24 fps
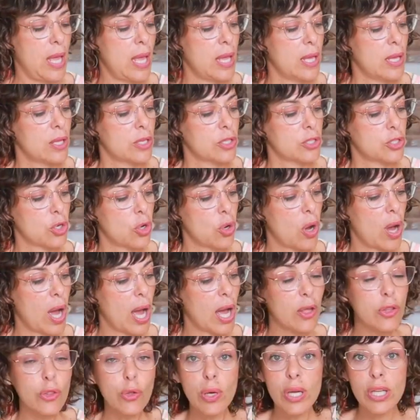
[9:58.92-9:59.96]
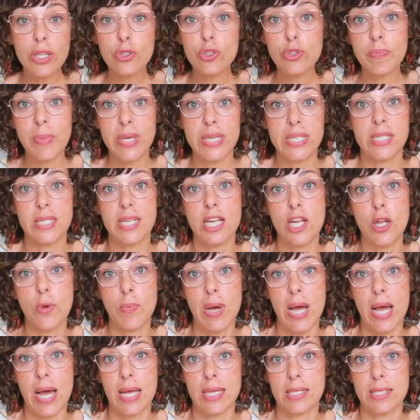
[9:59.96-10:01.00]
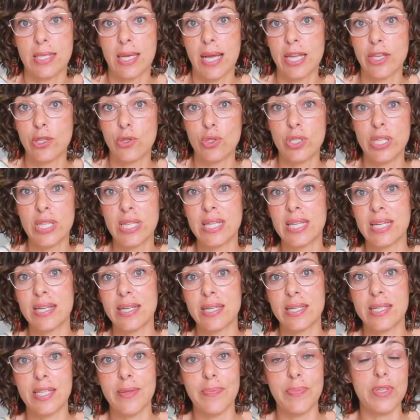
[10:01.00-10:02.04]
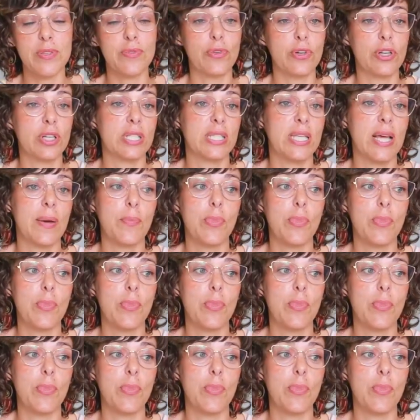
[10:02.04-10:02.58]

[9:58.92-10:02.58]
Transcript: So how do I use my psyllium husk? I use it in recipes, for example,